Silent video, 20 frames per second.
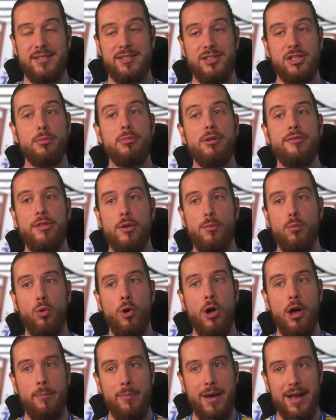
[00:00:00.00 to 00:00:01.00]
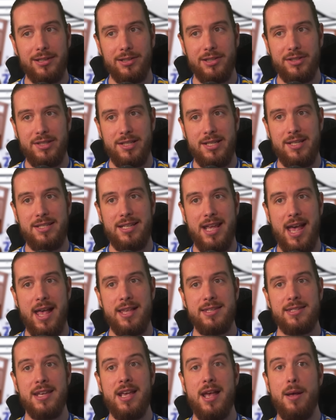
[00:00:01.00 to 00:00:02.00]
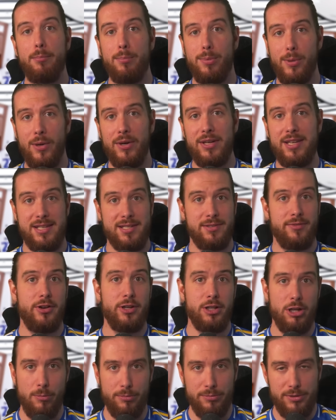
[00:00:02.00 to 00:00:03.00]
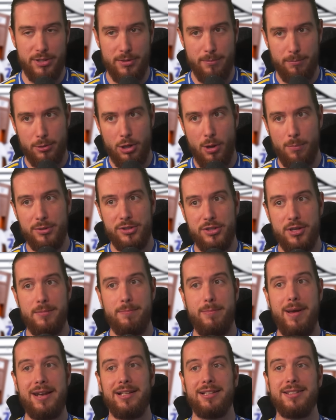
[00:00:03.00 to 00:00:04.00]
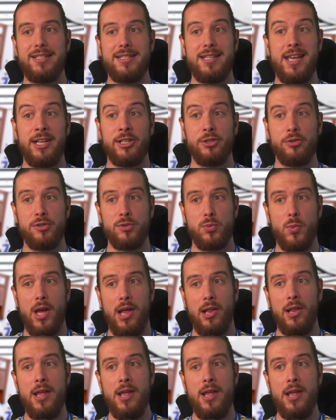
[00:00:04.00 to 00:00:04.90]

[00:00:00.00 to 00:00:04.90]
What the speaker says: Some of them were penalties, yes, but he's a very competent penalty taker as well.